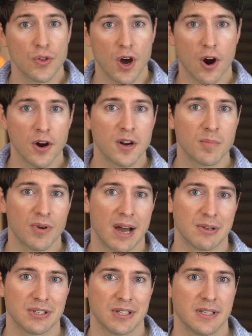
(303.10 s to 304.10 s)
the ARC
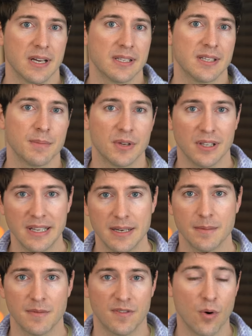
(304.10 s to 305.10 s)
browser does some
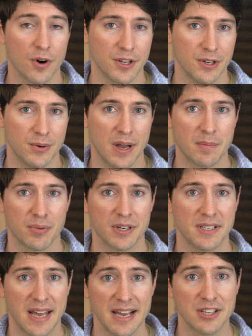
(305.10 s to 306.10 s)
cleanup for you and
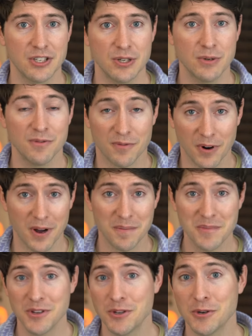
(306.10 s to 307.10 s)
protects you
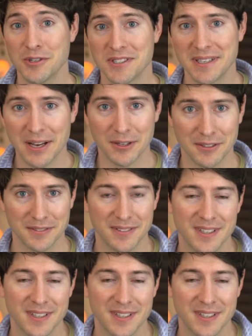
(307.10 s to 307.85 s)
from yourself.